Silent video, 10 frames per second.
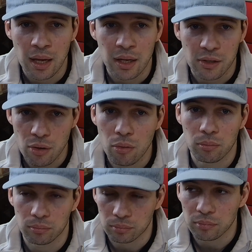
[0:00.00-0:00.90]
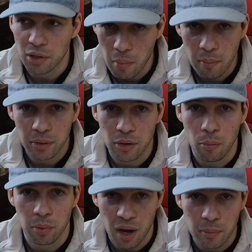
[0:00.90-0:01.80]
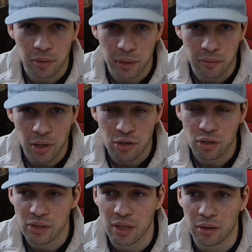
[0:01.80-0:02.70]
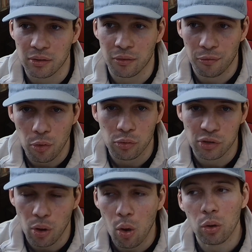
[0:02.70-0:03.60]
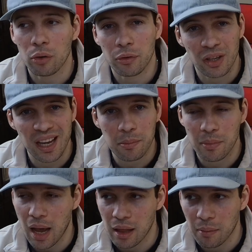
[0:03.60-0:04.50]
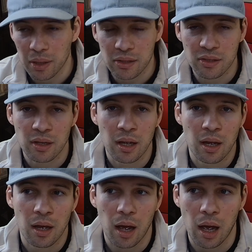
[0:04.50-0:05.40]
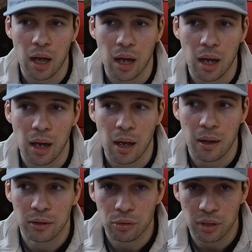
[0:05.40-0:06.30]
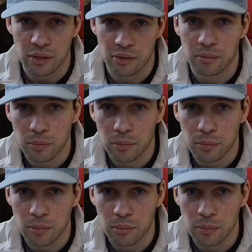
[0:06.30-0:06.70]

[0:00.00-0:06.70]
So remember your primary motivations and focus all of your game elements into this.